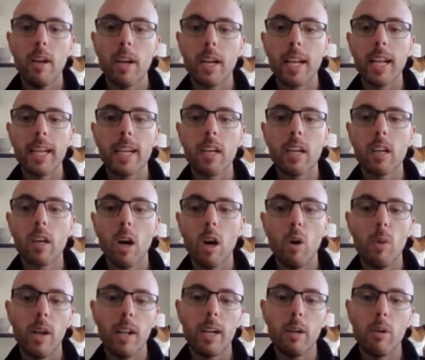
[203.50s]
Click on
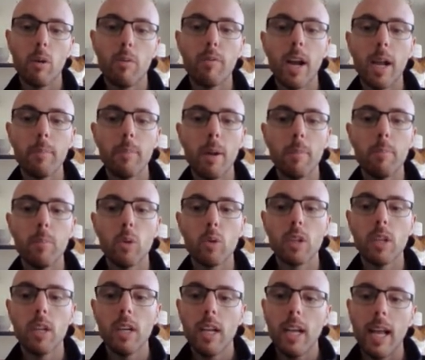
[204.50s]
go, and it will find my book.
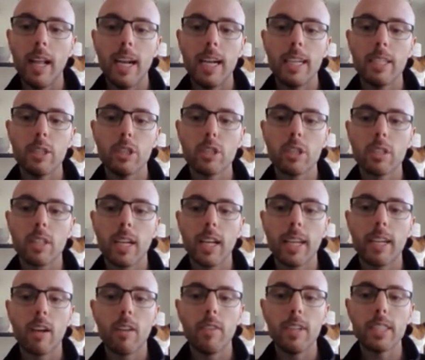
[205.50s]
And I just
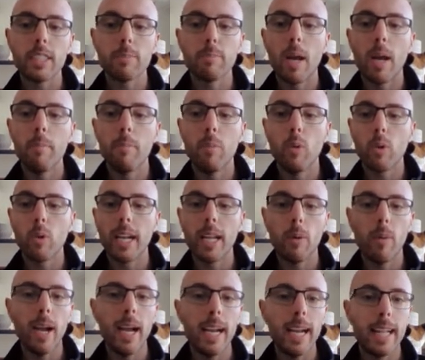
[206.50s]
click on "This is my book," and it
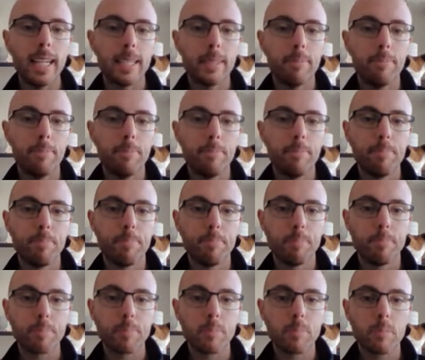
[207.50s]
will edit.
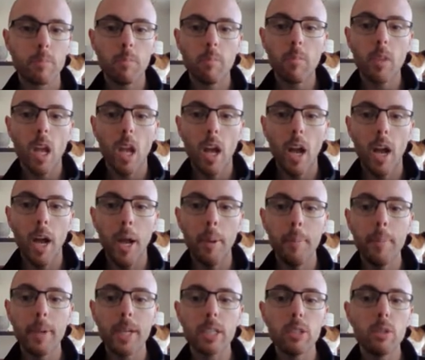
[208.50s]

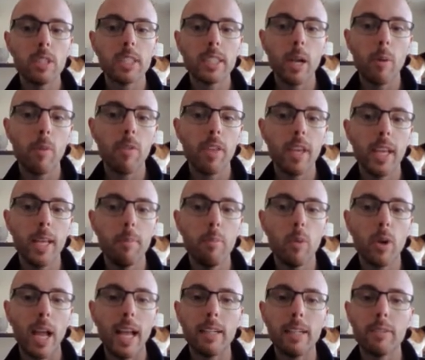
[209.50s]
You can do the same with the
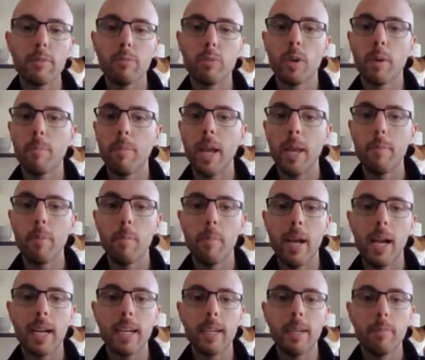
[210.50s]
ebook and for
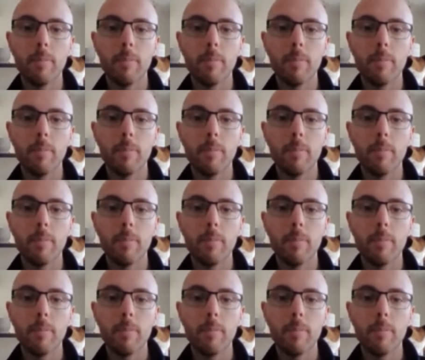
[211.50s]
paperback.